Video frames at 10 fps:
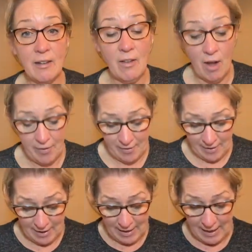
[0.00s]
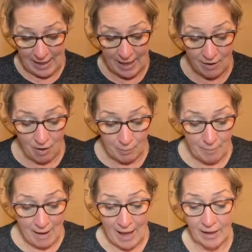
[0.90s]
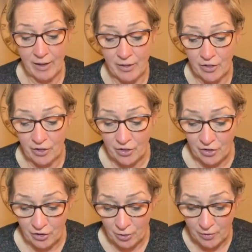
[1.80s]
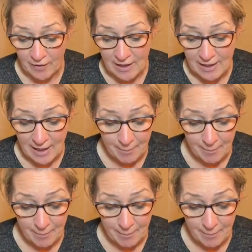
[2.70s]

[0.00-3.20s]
cloth, and I'll be back to do the